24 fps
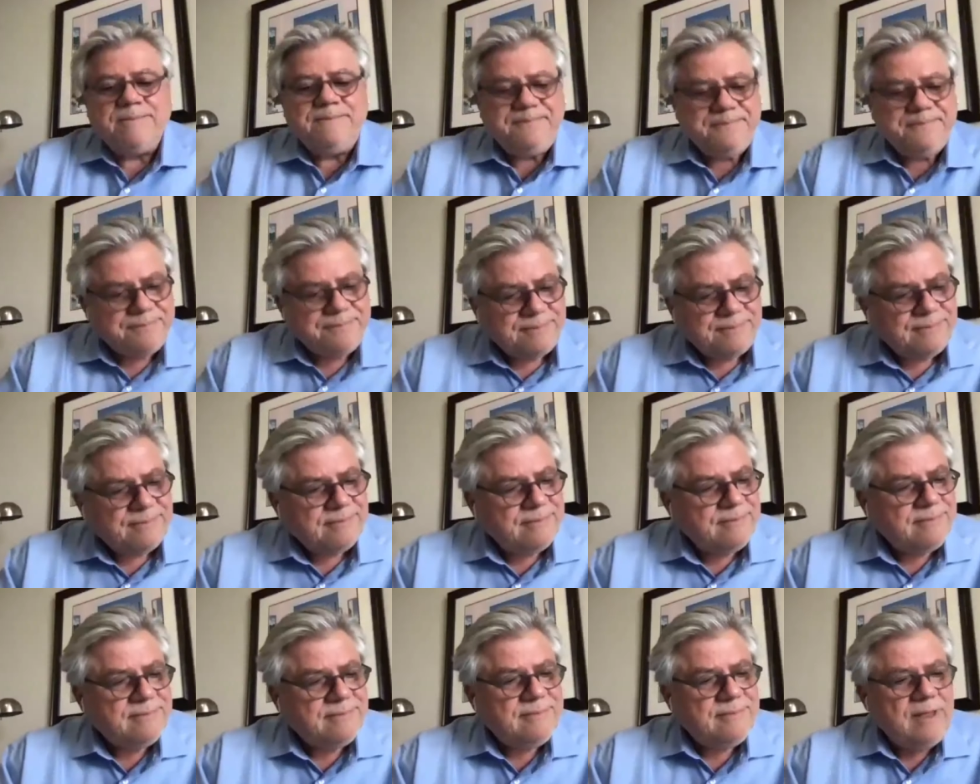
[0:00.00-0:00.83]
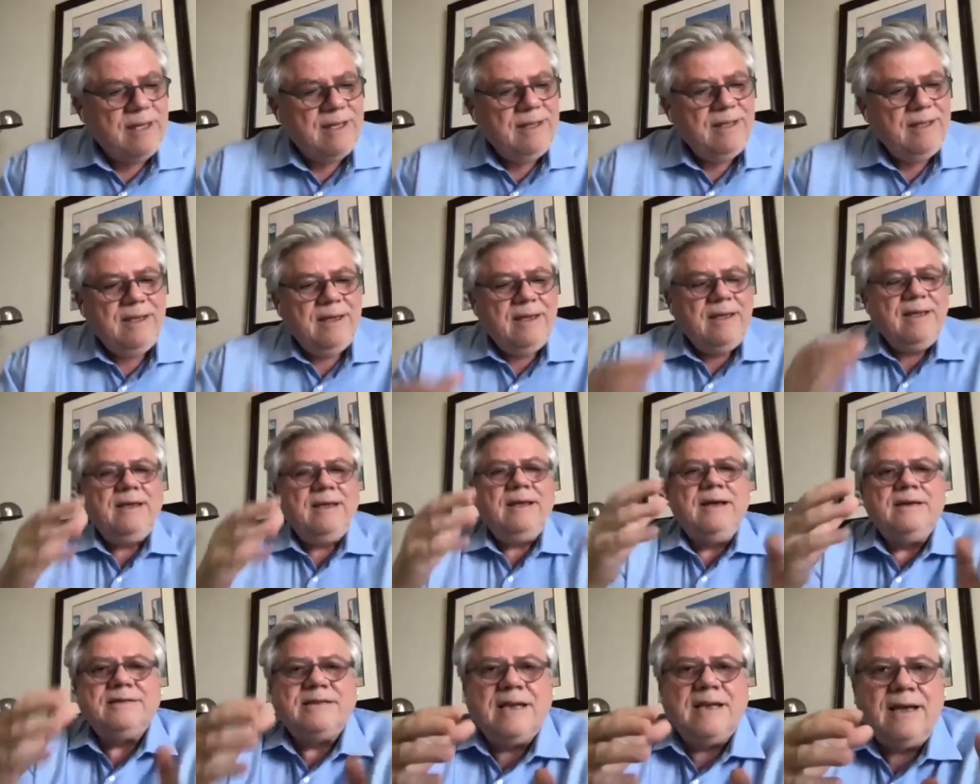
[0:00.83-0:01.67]
So
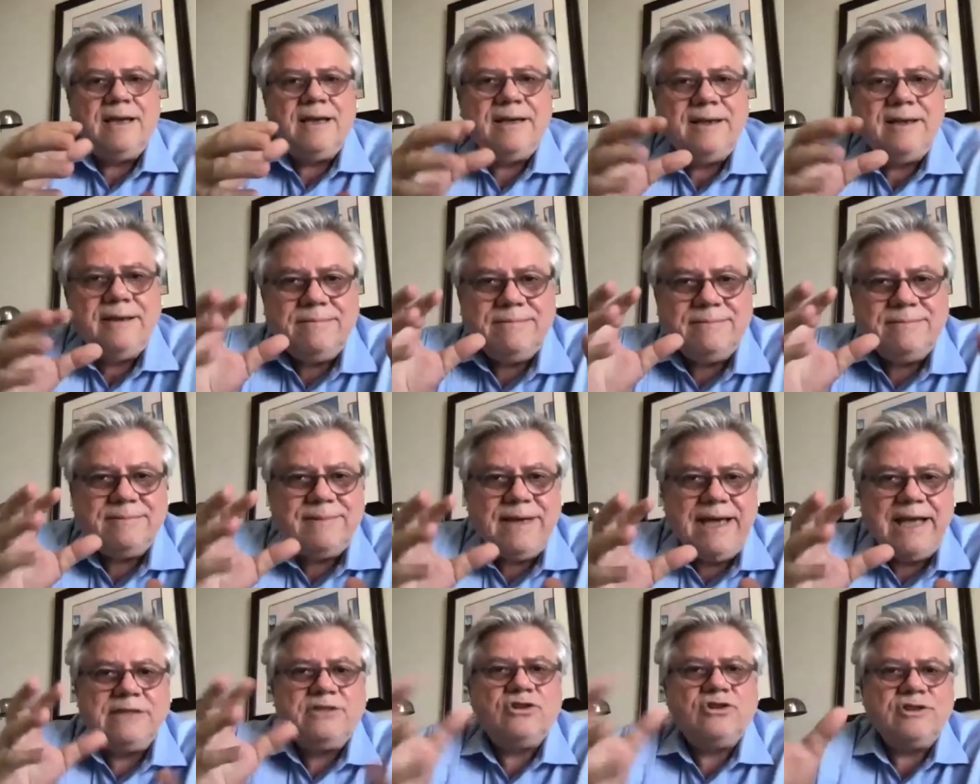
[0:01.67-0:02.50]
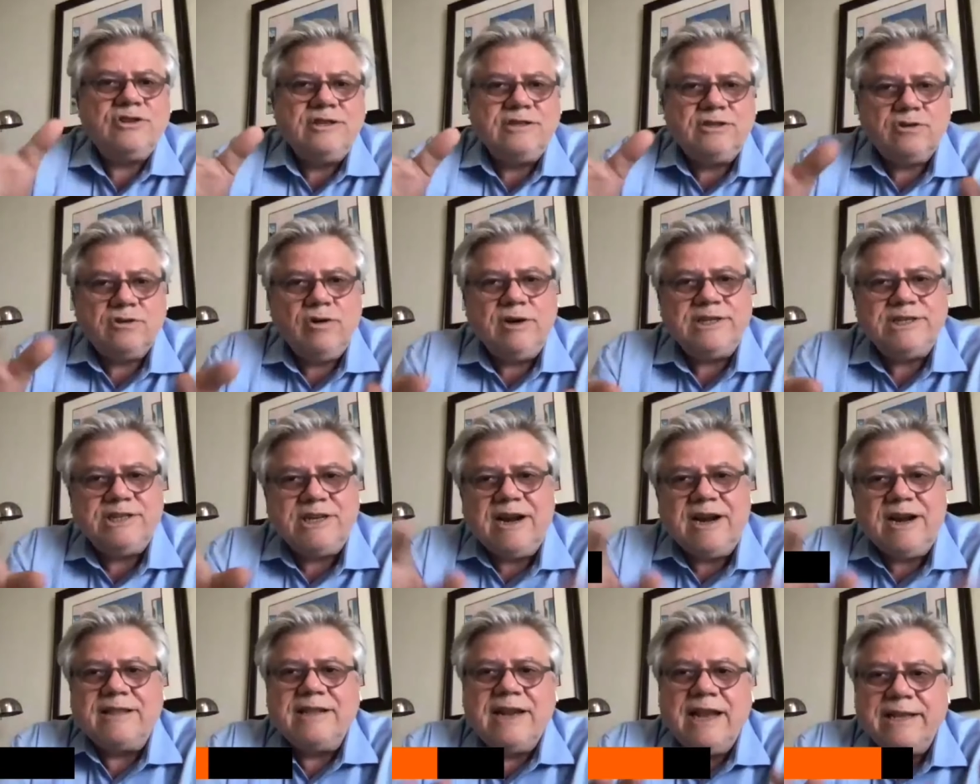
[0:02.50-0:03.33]
as I answer
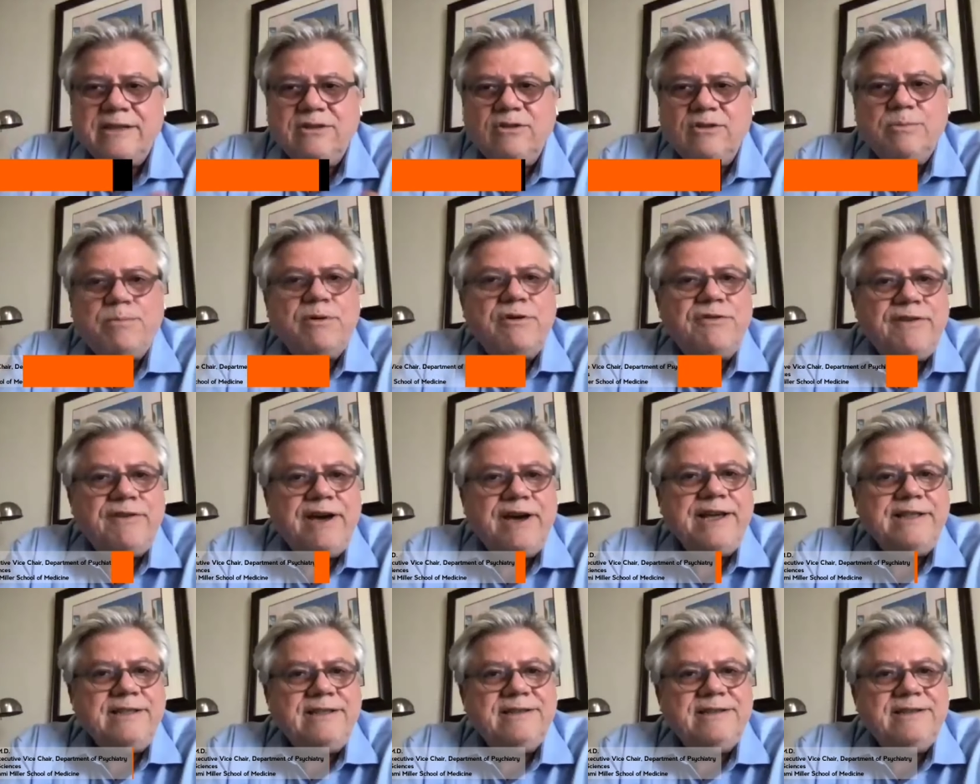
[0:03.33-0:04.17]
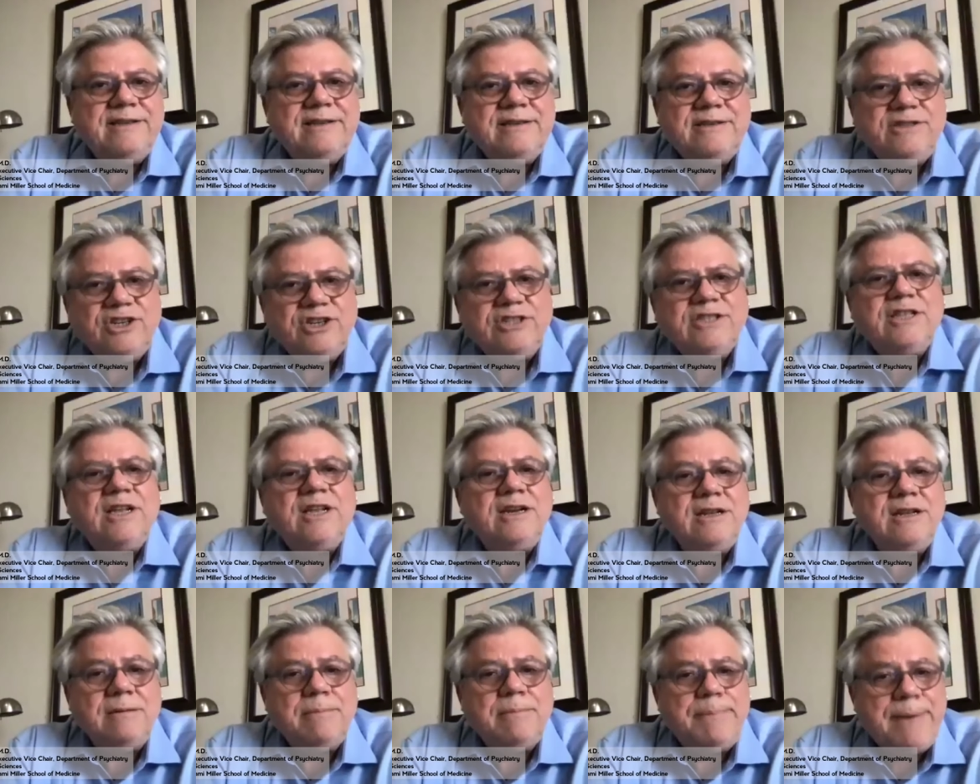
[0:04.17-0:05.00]
this question, I'd like to provide
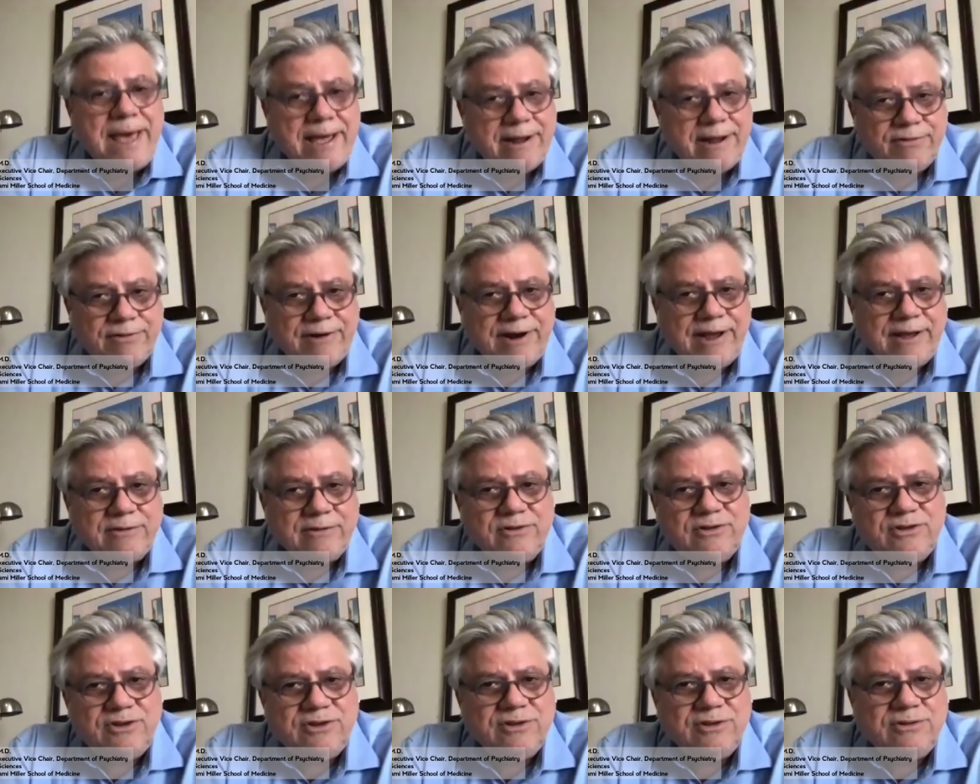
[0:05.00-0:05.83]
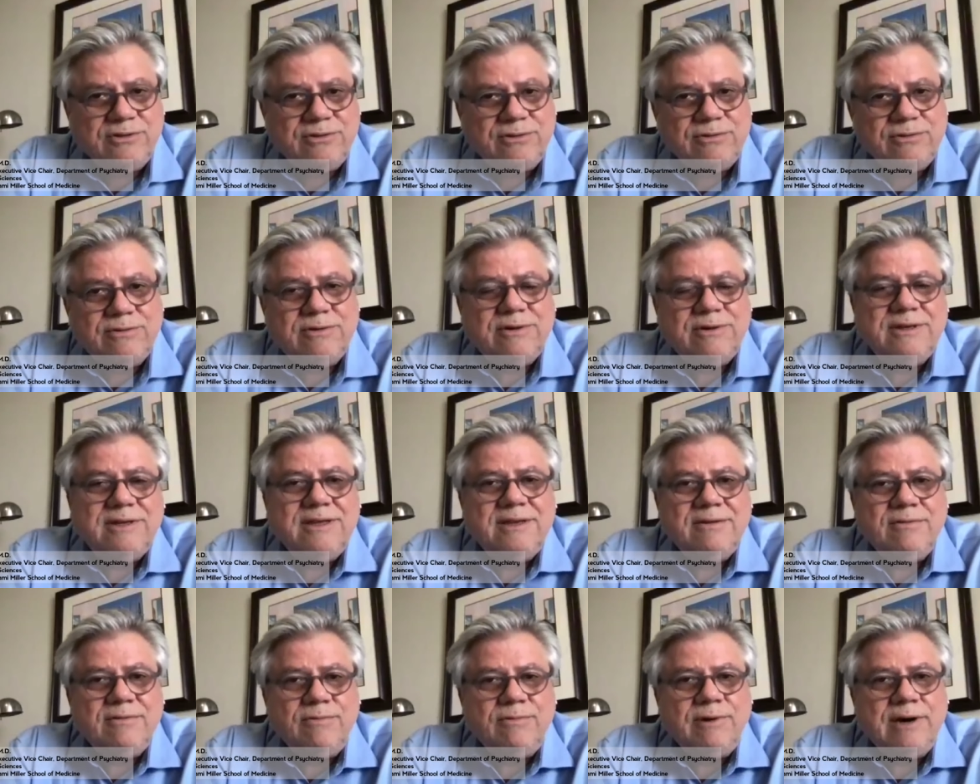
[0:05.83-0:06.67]
just a little background
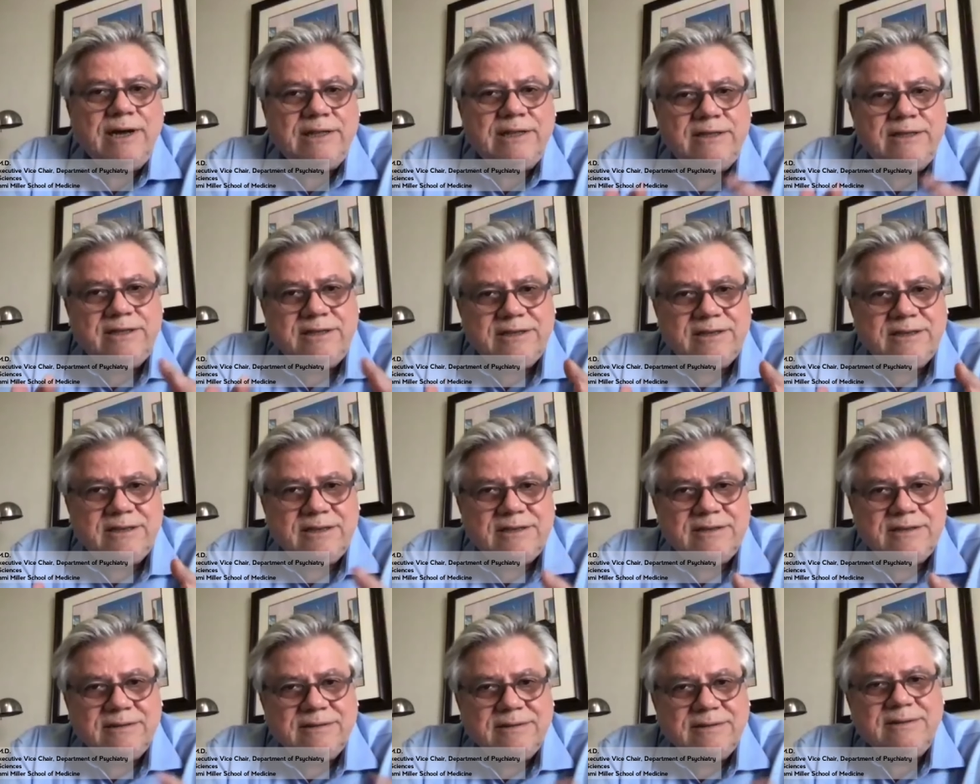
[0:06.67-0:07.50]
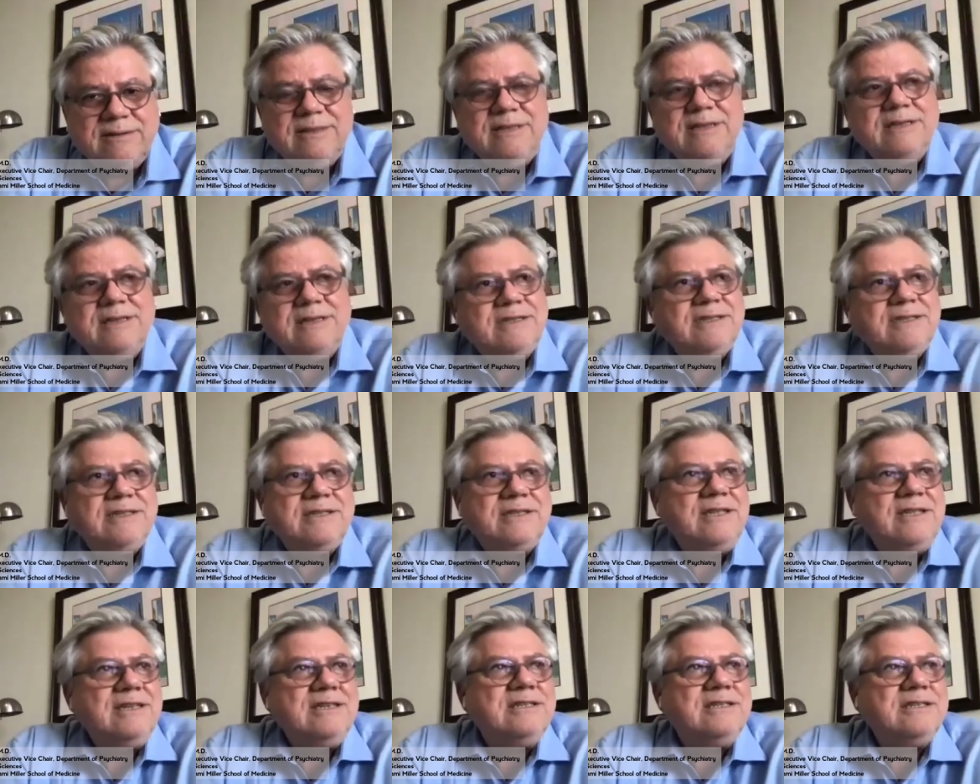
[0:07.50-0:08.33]
to what
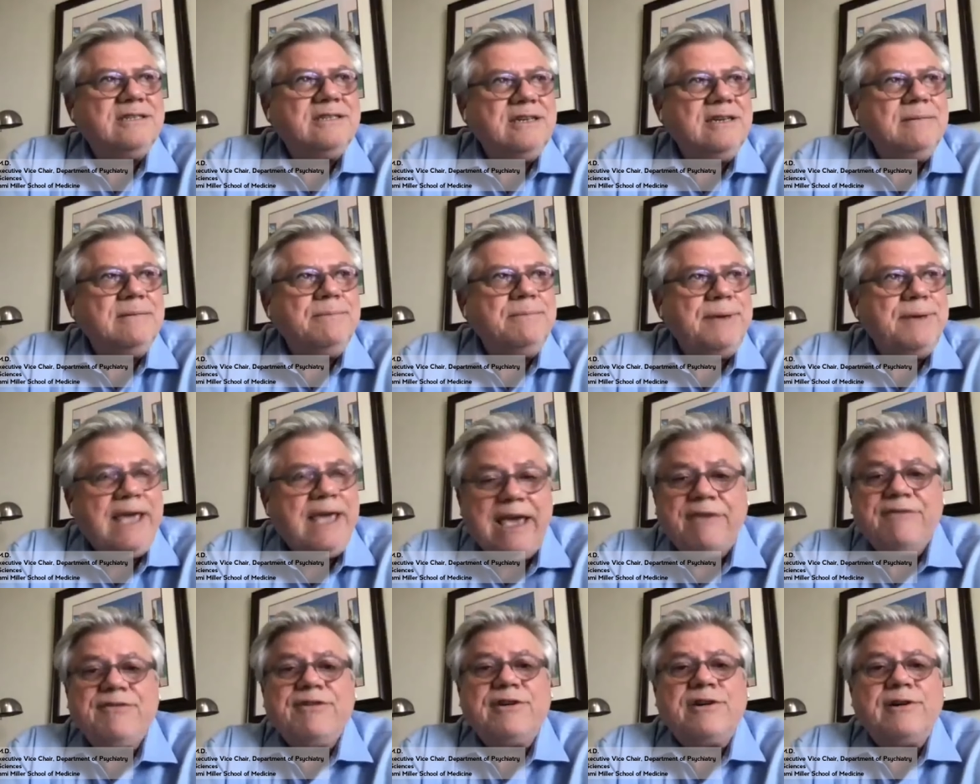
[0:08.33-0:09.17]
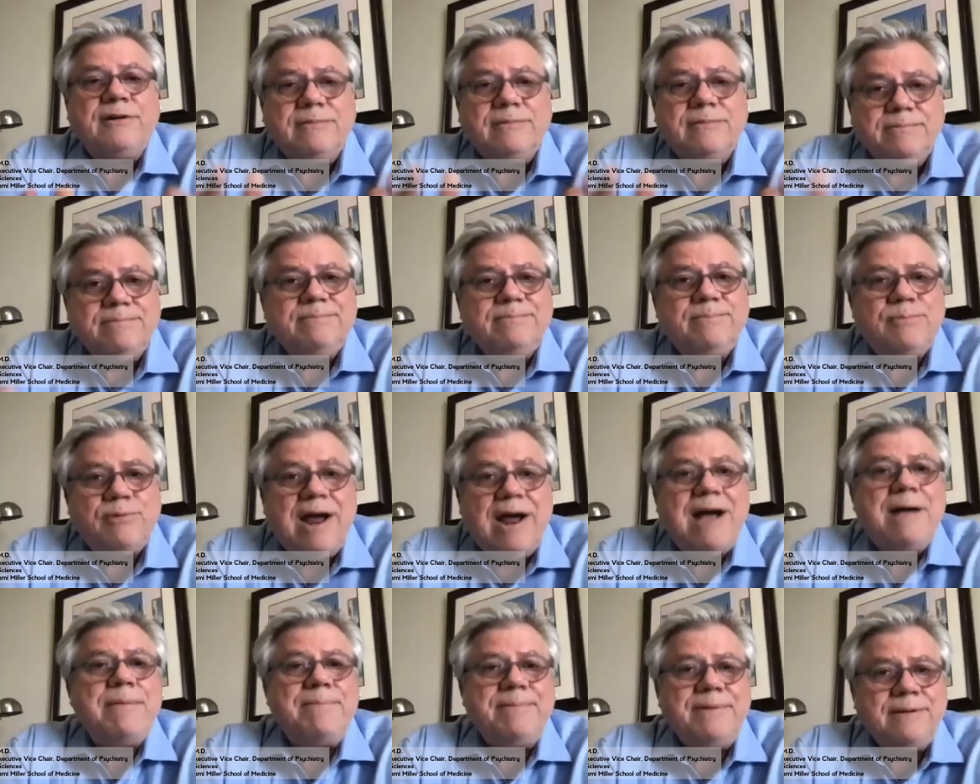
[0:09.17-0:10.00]
this
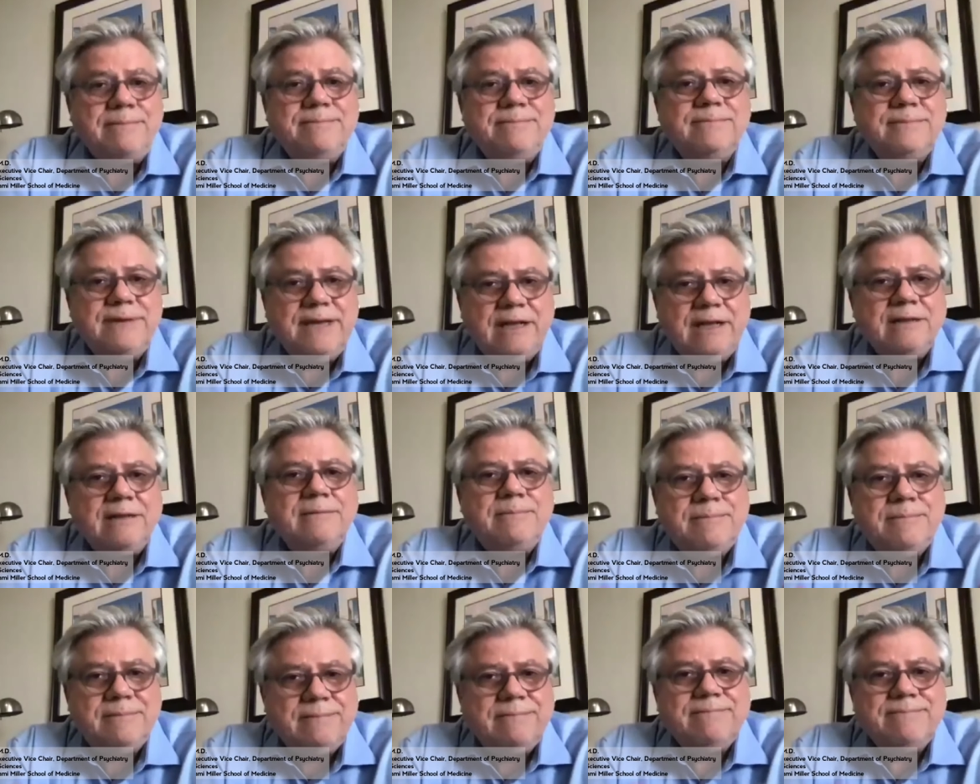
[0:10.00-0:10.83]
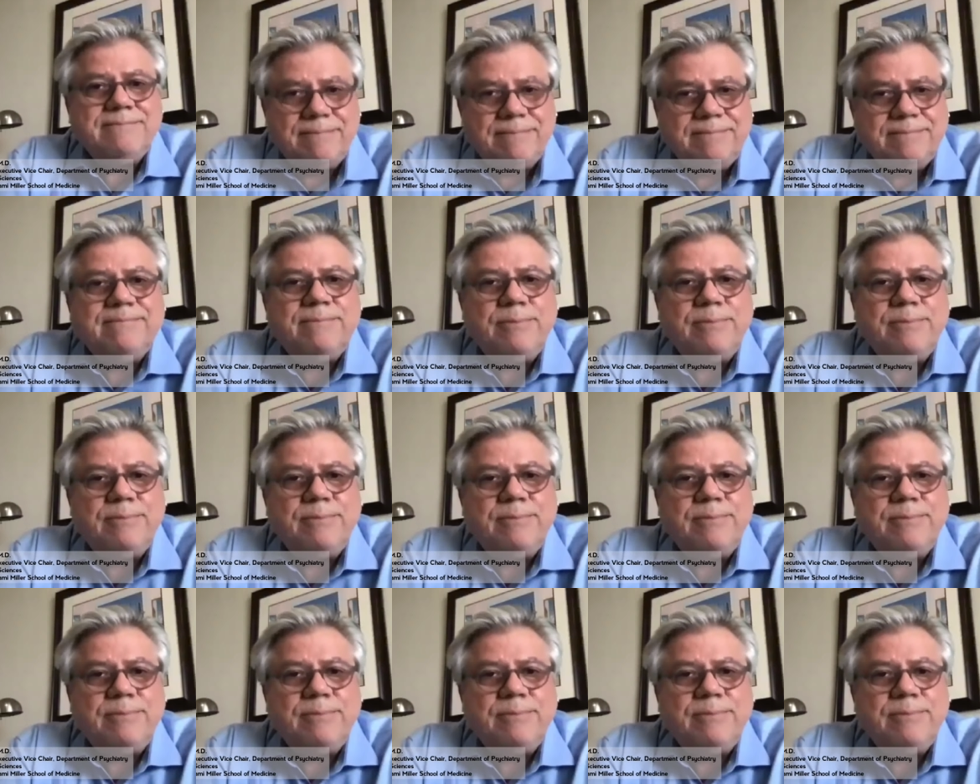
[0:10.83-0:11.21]
behavioral problem, health